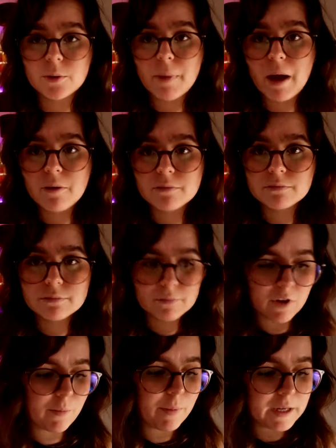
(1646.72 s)
amount
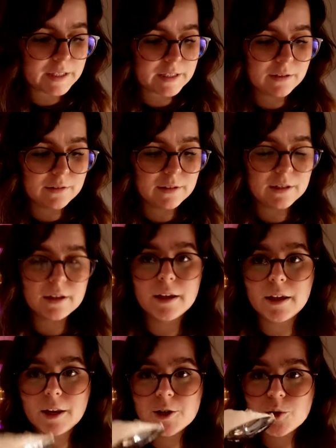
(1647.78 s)
of butter
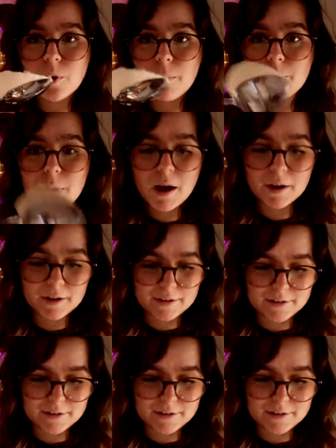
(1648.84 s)
into a mug.